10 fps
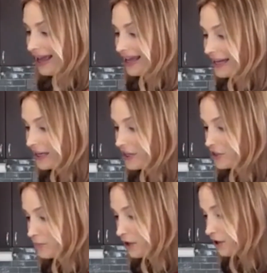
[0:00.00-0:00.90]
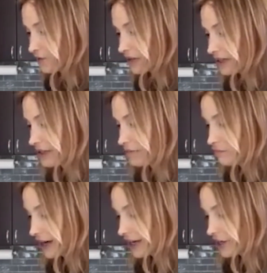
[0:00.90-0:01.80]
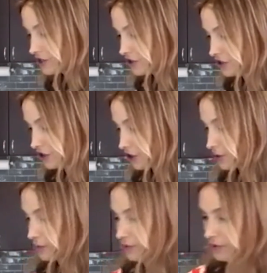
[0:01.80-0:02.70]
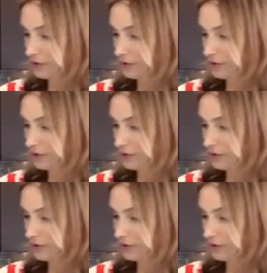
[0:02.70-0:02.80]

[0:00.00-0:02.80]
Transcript: and it is perfectly ready to go.